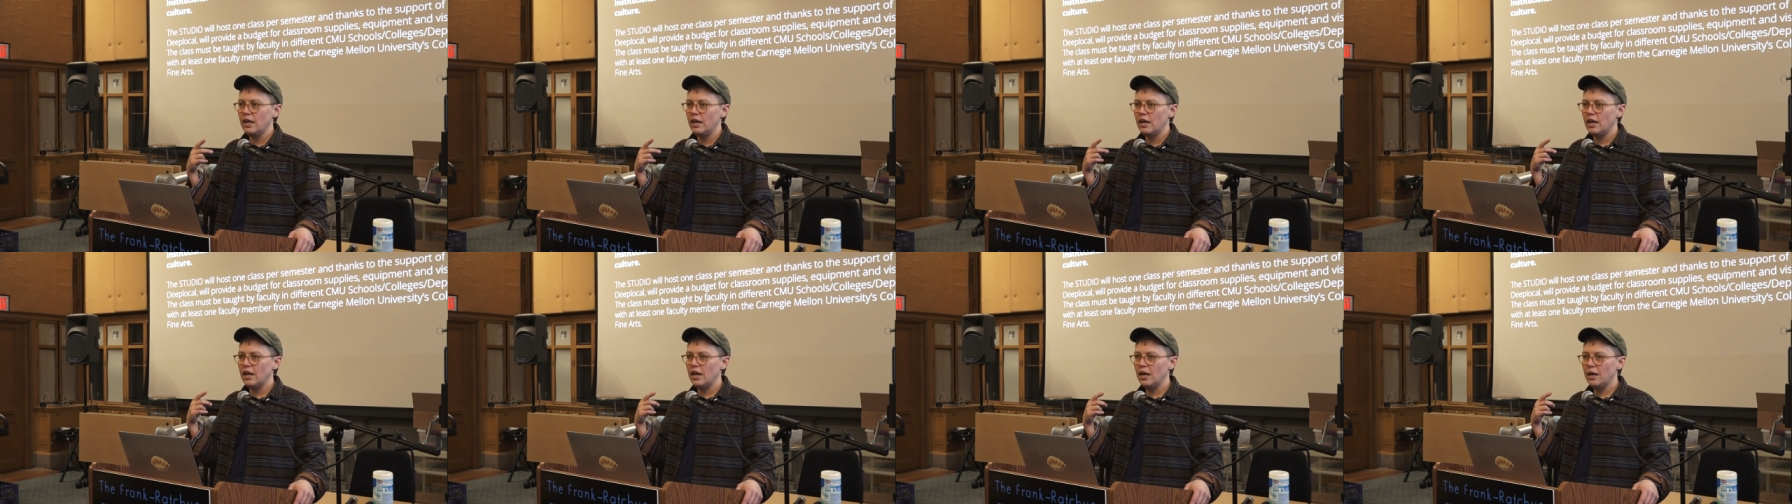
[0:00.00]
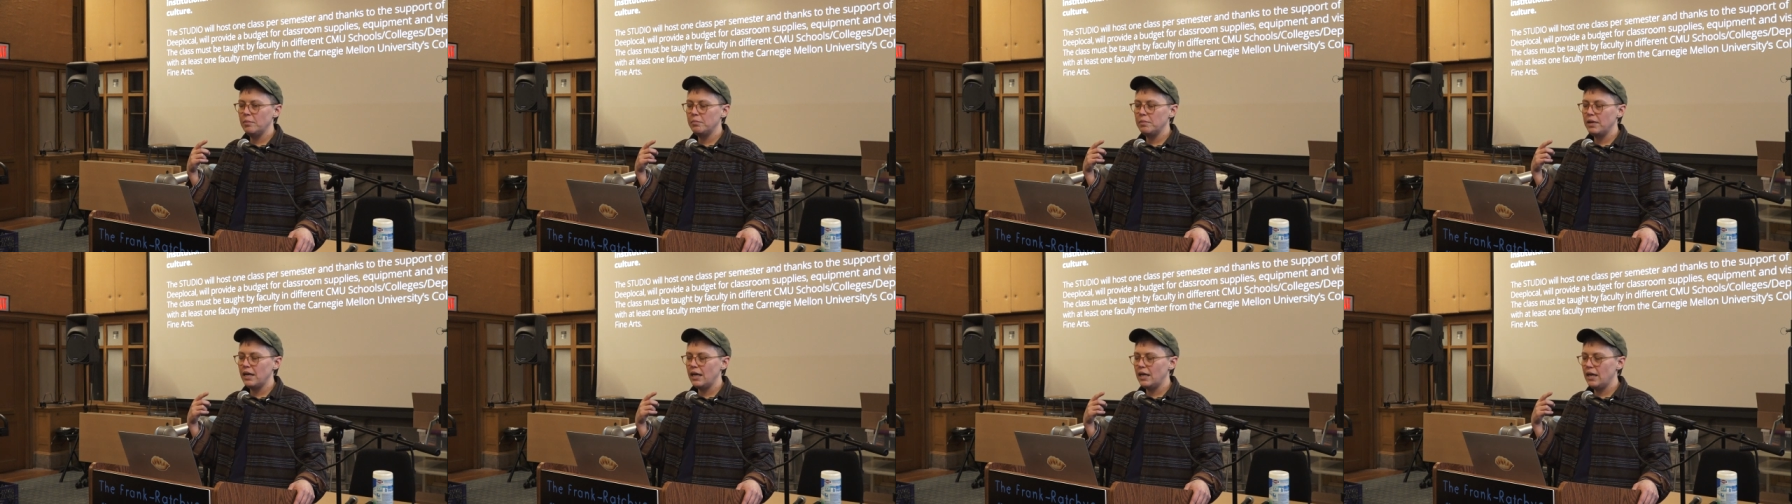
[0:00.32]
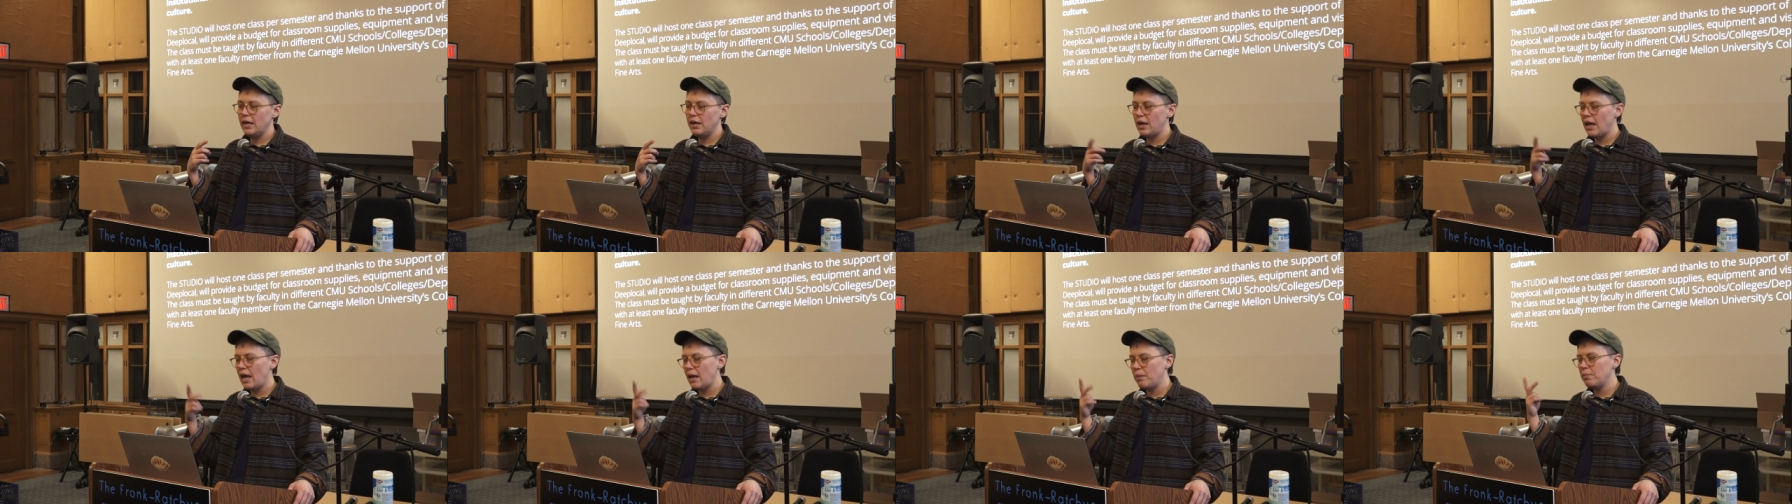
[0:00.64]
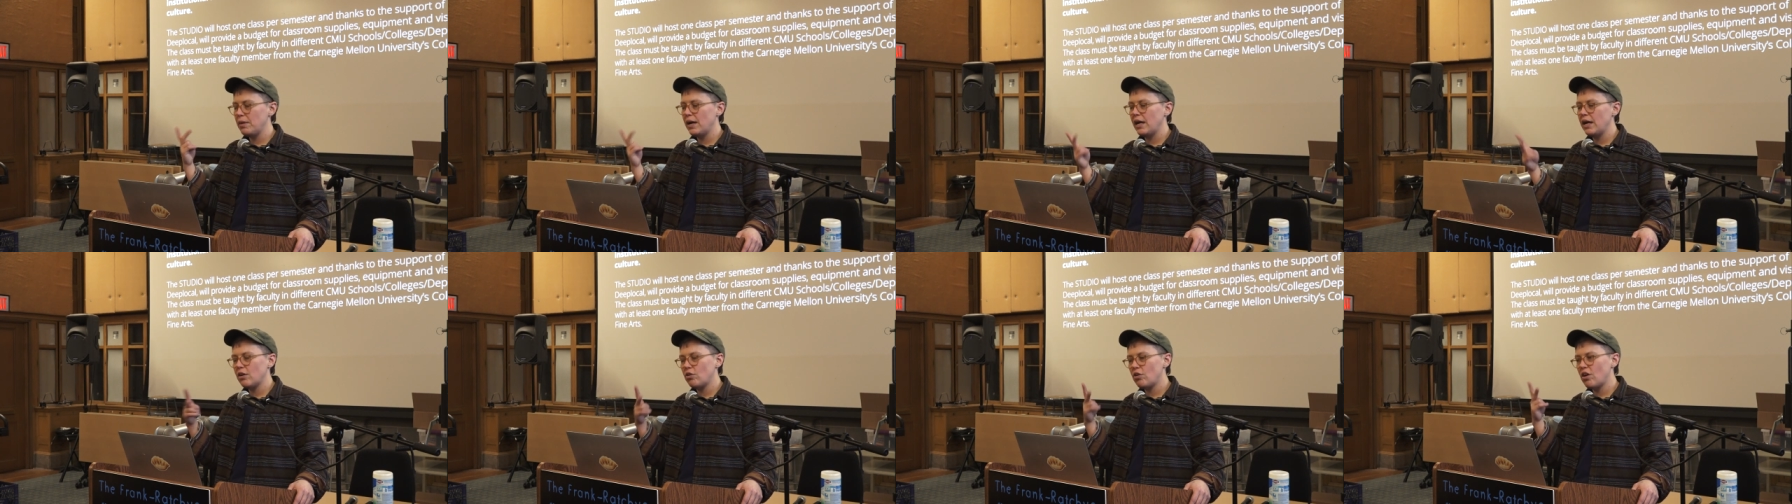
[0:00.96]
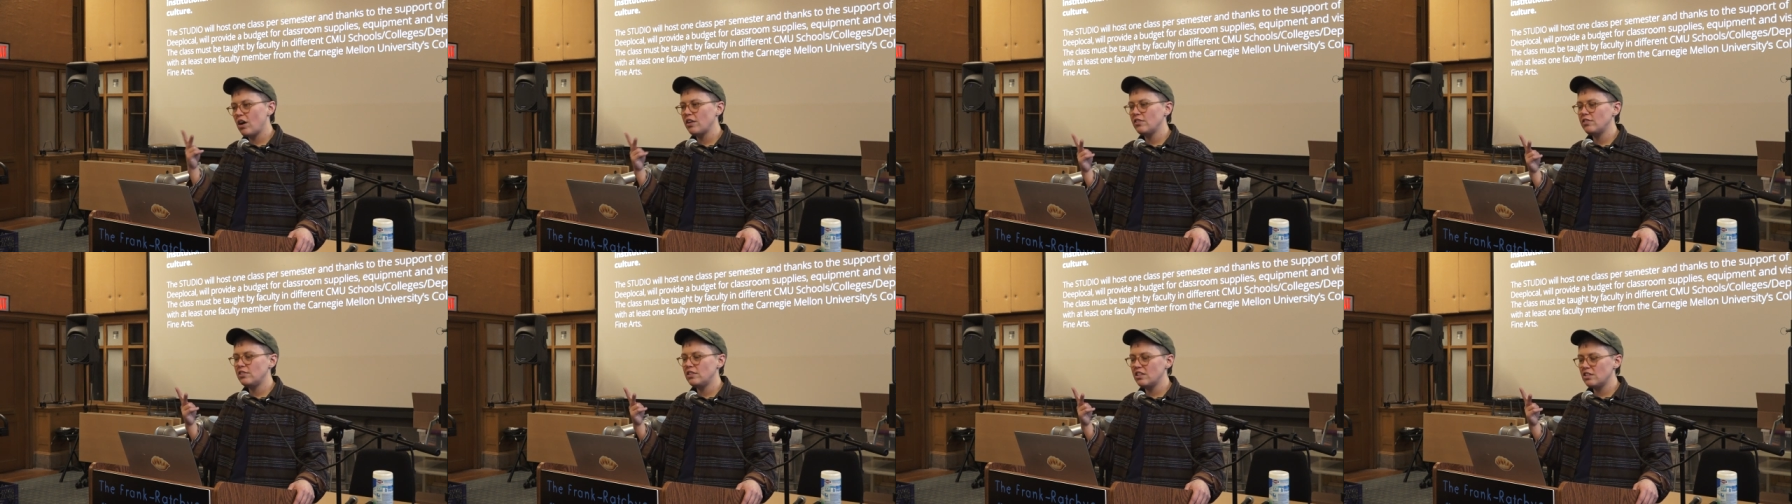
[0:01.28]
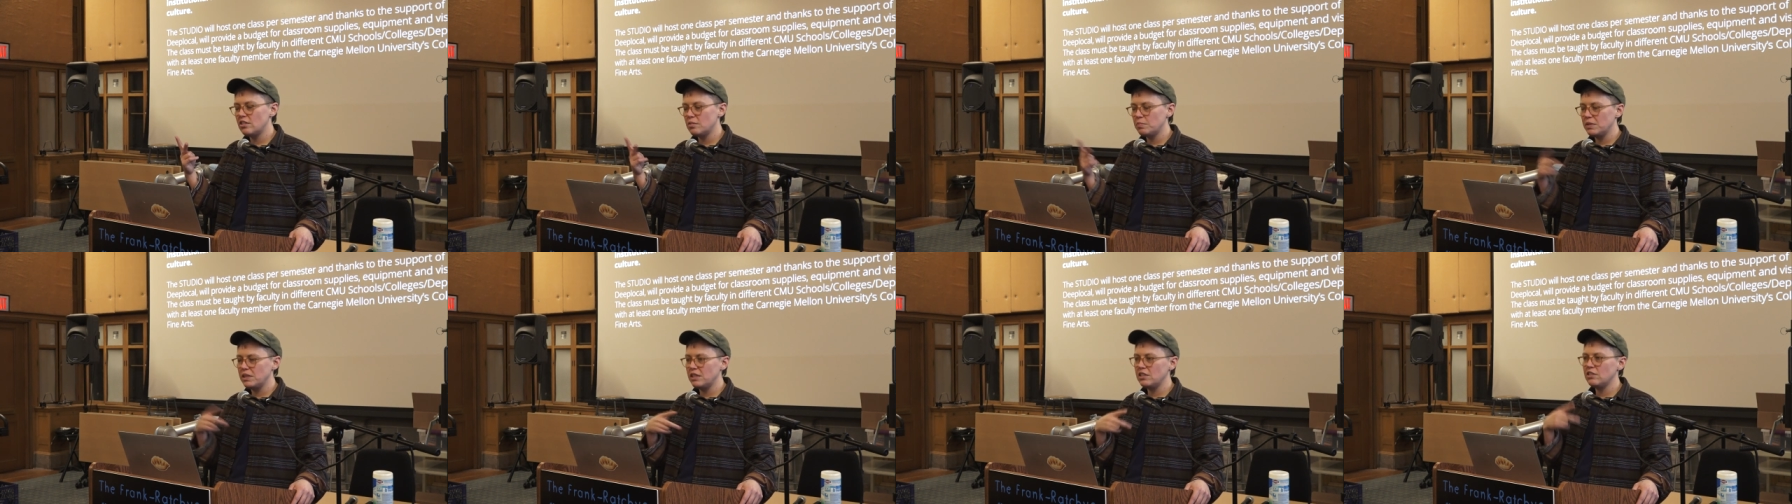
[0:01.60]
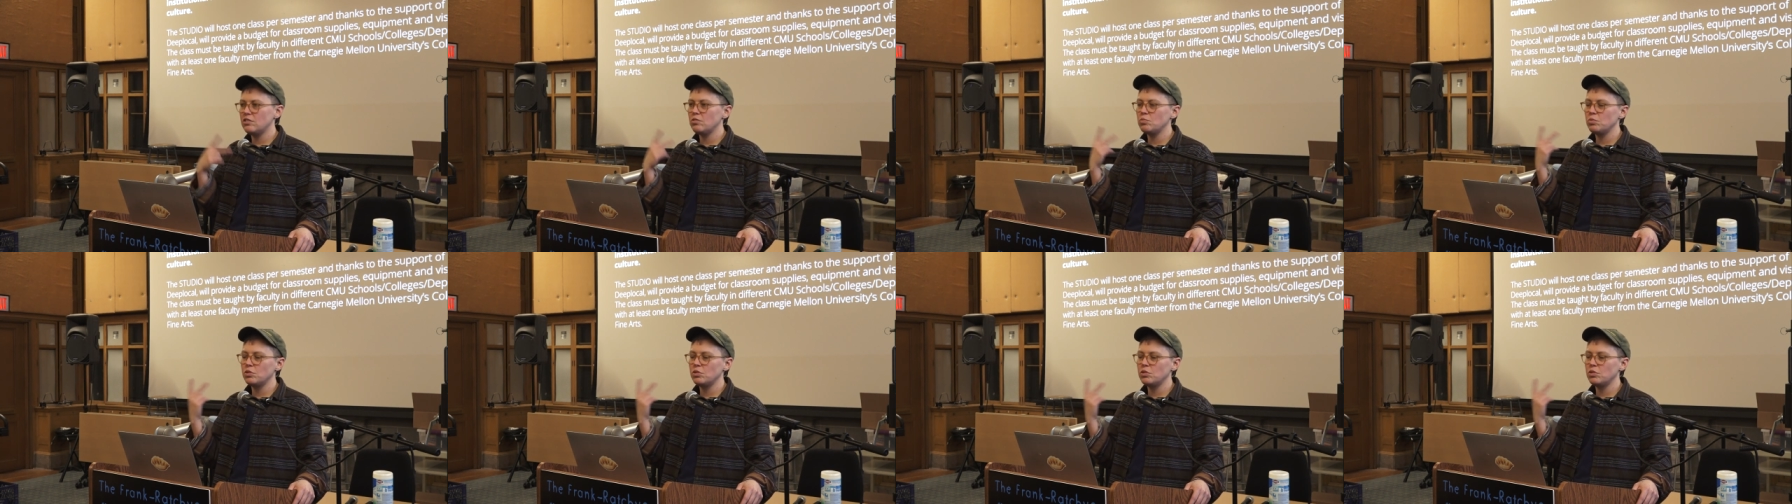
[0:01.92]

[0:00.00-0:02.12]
And by across disciplines,